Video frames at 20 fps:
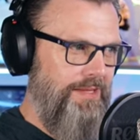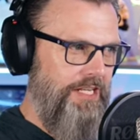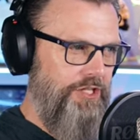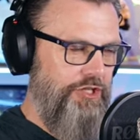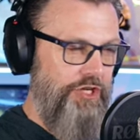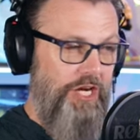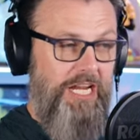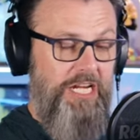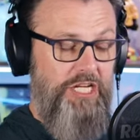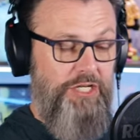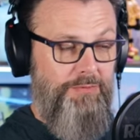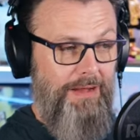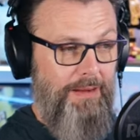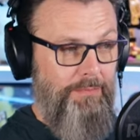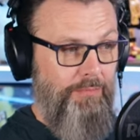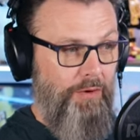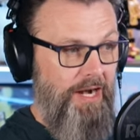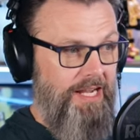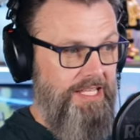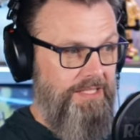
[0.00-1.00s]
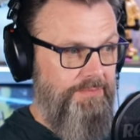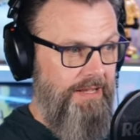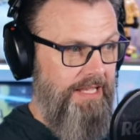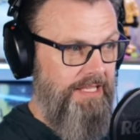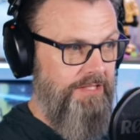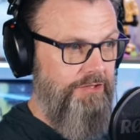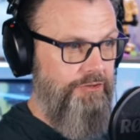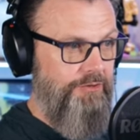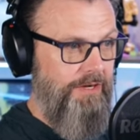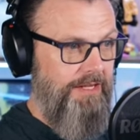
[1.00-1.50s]
and wants me to change my
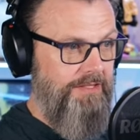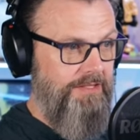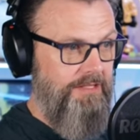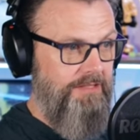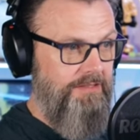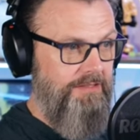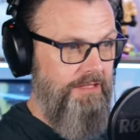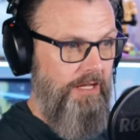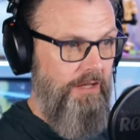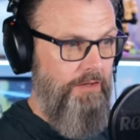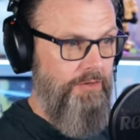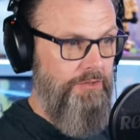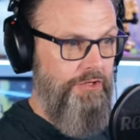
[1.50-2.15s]
bridesmaids' dresses.